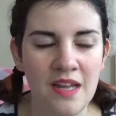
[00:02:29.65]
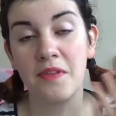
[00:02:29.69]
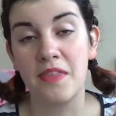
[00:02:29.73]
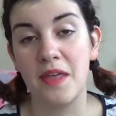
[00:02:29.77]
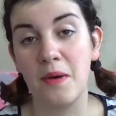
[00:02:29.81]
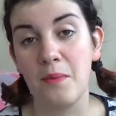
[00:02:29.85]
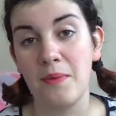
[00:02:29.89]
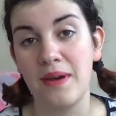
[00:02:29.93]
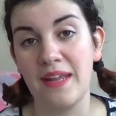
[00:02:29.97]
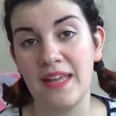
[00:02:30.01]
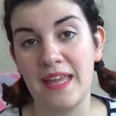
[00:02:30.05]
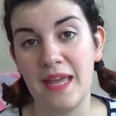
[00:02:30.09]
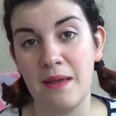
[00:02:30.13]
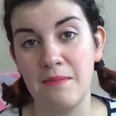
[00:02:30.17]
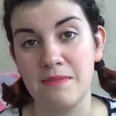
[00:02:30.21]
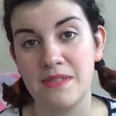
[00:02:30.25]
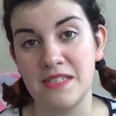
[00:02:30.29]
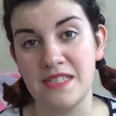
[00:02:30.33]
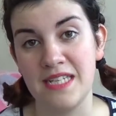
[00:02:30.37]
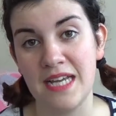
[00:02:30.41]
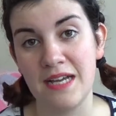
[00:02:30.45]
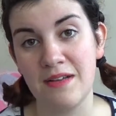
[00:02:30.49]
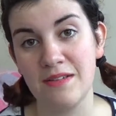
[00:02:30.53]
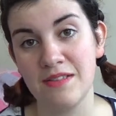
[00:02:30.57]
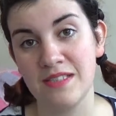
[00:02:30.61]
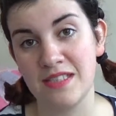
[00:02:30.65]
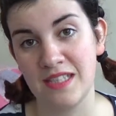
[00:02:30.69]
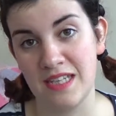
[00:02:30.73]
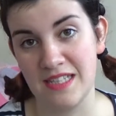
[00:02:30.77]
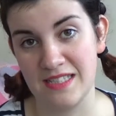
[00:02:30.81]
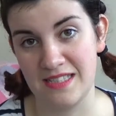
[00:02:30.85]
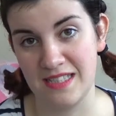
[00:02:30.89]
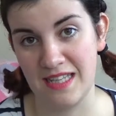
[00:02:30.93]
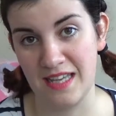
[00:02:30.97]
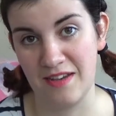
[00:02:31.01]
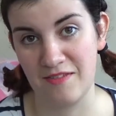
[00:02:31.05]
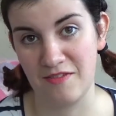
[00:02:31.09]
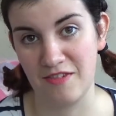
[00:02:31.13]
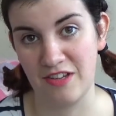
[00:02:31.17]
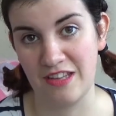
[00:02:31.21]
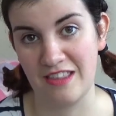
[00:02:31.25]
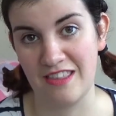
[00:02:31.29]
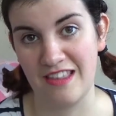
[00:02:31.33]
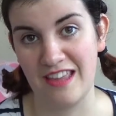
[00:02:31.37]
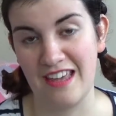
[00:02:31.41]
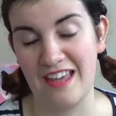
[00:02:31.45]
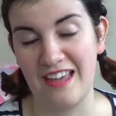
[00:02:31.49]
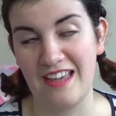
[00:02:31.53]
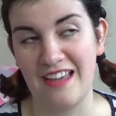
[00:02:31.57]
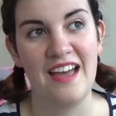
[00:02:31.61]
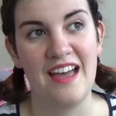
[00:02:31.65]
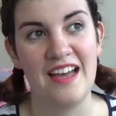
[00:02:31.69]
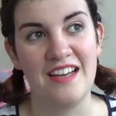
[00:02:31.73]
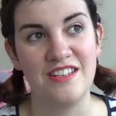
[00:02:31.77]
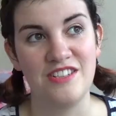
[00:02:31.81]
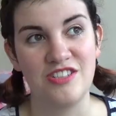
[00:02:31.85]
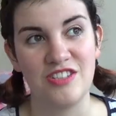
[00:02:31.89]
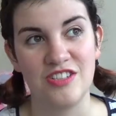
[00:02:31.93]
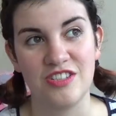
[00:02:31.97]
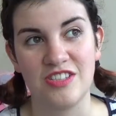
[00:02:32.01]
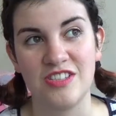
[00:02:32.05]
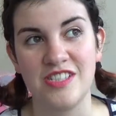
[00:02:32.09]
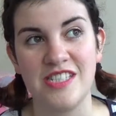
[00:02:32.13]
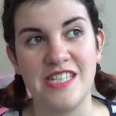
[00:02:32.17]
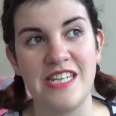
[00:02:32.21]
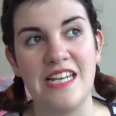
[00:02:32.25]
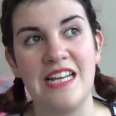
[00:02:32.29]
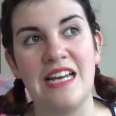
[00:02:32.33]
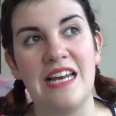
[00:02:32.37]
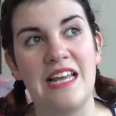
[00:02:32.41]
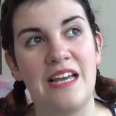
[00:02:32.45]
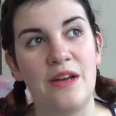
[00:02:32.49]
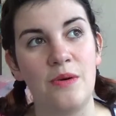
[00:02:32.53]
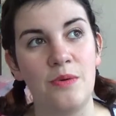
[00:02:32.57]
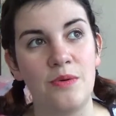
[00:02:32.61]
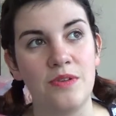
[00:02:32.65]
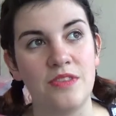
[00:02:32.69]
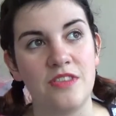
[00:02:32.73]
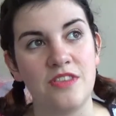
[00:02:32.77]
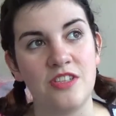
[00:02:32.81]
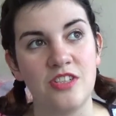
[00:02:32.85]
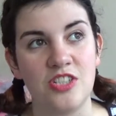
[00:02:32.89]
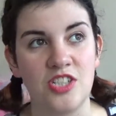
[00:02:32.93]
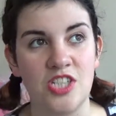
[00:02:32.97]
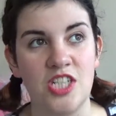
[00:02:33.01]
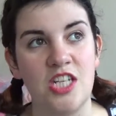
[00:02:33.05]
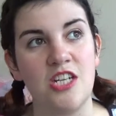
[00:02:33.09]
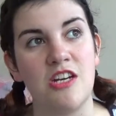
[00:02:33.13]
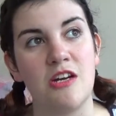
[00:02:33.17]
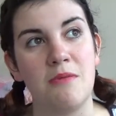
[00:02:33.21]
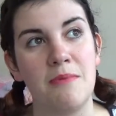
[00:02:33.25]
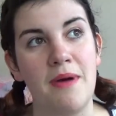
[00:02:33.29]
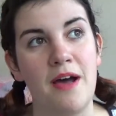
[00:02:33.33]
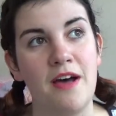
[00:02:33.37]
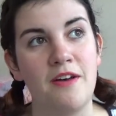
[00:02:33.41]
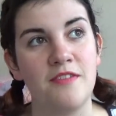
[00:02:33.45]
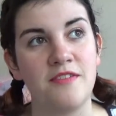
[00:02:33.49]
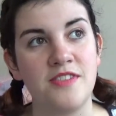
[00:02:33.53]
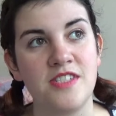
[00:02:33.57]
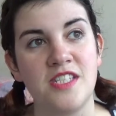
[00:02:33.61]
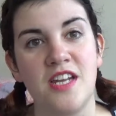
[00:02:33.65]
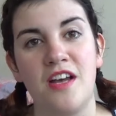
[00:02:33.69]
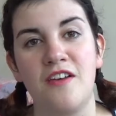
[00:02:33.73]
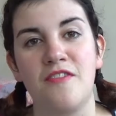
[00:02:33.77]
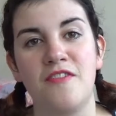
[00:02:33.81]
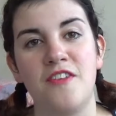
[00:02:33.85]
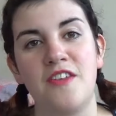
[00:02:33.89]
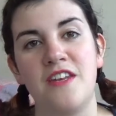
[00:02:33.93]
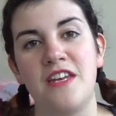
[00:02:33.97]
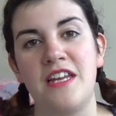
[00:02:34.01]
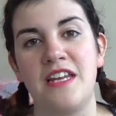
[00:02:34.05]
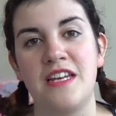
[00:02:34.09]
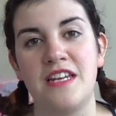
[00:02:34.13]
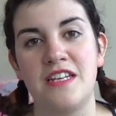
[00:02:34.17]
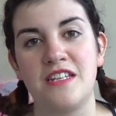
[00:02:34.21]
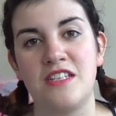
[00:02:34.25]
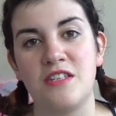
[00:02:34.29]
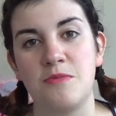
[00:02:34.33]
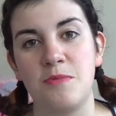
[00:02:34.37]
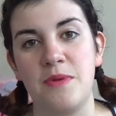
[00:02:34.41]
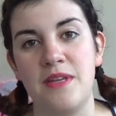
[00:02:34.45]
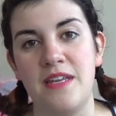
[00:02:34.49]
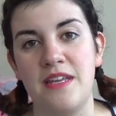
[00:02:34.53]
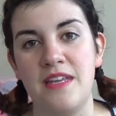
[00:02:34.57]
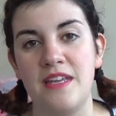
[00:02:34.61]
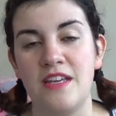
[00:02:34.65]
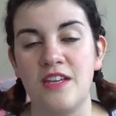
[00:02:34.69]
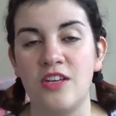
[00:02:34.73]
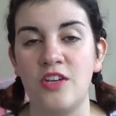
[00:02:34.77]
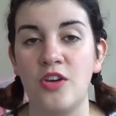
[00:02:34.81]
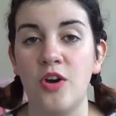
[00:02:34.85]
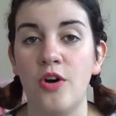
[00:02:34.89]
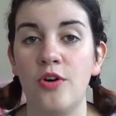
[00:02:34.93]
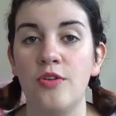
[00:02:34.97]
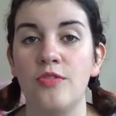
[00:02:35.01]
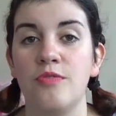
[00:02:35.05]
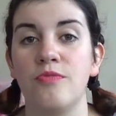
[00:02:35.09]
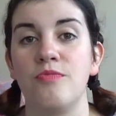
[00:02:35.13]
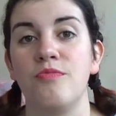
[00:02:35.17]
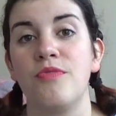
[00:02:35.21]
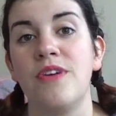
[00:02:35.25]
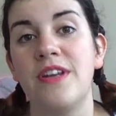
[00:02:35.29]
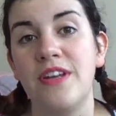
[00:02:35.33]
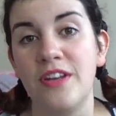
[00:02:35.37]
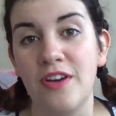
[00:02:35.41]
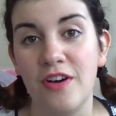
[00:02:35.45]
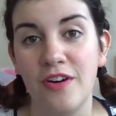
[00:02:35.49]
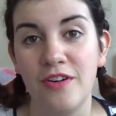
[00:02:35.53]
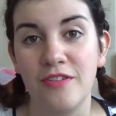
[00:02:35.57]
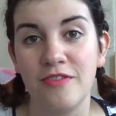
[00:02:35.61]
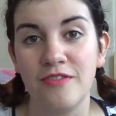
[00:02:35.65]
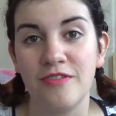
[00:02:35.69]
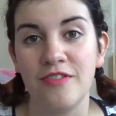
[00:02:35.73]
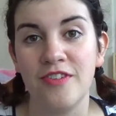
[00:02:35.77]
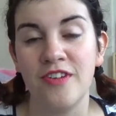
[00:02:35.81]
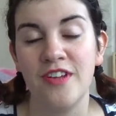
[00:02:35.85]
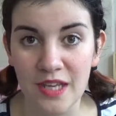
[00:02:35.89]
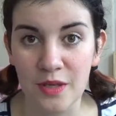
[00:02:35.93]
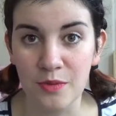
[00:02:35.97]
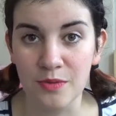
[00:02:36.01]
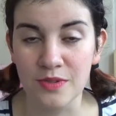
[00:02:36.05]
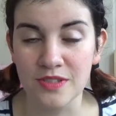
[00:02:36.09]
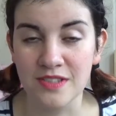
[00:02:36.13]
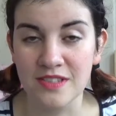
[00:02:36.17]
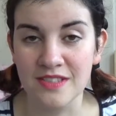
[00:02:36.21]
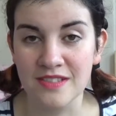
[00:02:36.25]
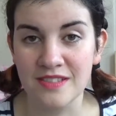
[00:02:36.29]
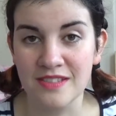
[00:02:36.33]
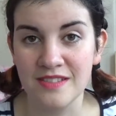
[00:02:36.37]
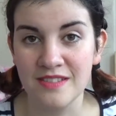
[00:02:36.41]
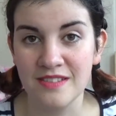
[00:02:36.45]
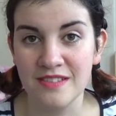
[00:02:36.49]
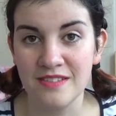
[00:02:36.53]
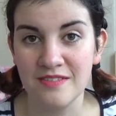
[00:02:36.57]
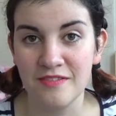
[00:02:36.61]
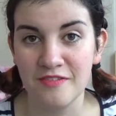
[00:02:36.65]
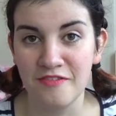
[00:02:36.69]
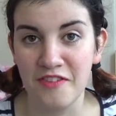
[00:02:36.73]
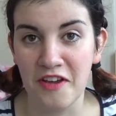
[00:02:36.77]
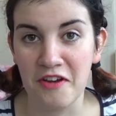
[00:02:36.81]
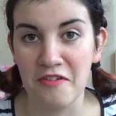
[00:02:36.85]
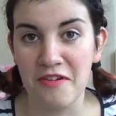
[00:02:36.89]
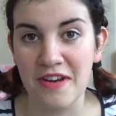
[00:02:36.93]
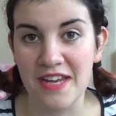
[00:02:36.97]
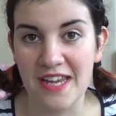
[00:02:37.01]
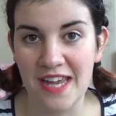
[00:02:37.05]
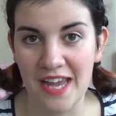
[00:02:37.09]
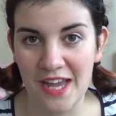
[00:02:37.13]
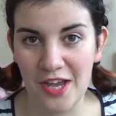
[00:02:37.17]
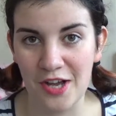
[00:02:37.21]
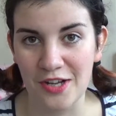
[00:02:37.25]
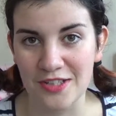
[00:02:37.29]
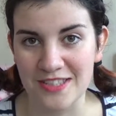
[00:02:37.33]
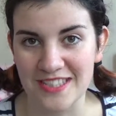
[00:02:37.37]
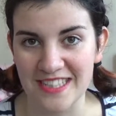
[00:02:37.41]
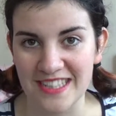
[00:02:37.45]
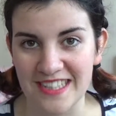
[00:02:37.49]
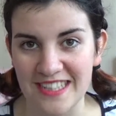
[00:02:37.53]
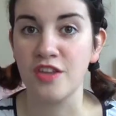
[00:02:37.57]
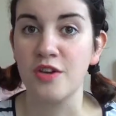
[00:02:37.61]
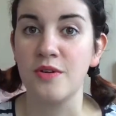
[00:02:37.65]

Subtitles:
But then when it came to downsizing everything and just dealing with the sheer amount of stuff that needed to be gotten rid of, it was very chaotic.